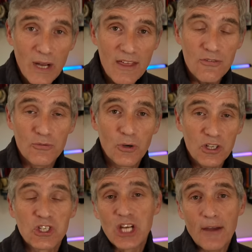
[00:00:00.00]
with
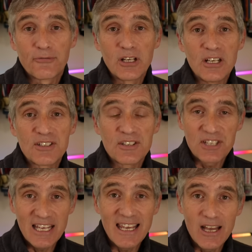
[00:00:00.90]
Russ Jeffries,
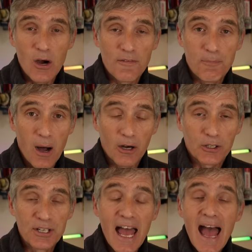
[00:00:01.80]
C E O of
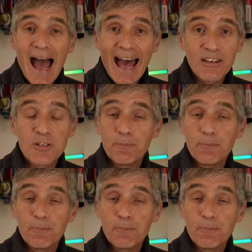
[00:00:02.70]
Parkrun, and